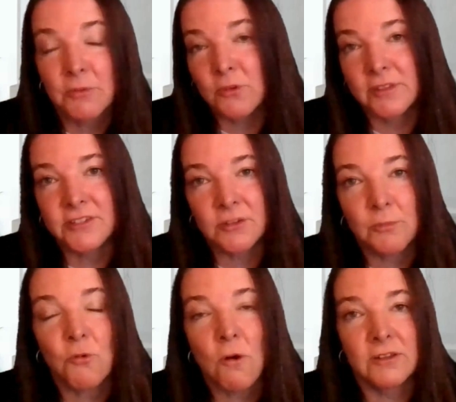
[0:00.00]
will lead to
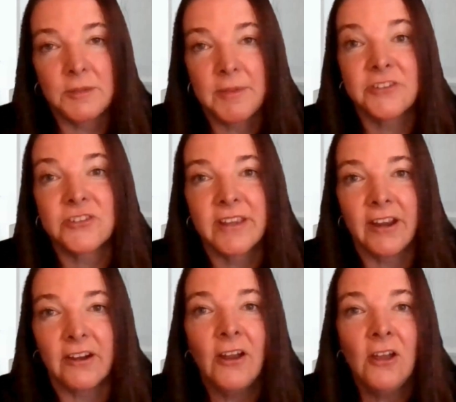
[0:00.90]
quality patient
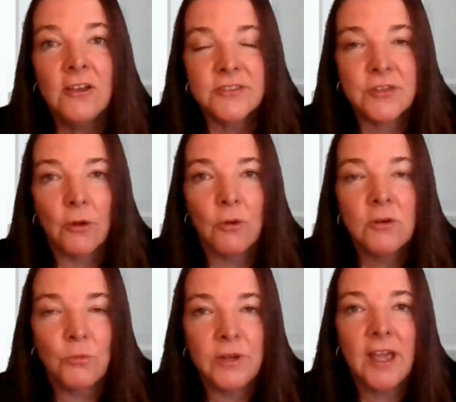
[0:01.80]
care. So
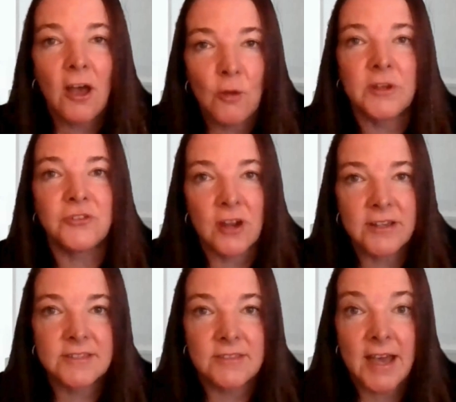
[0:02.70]
we help
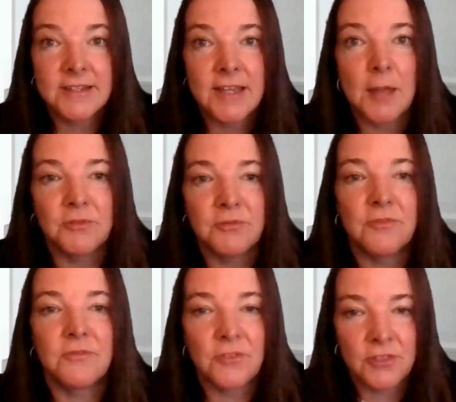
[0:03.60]
address that type of
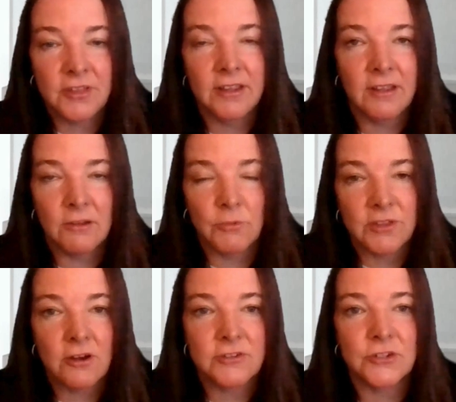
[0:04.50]
thing
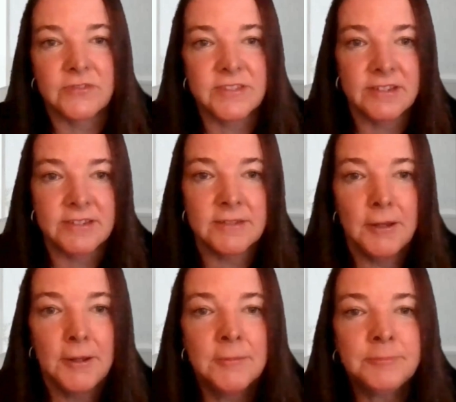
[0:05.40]
with our services.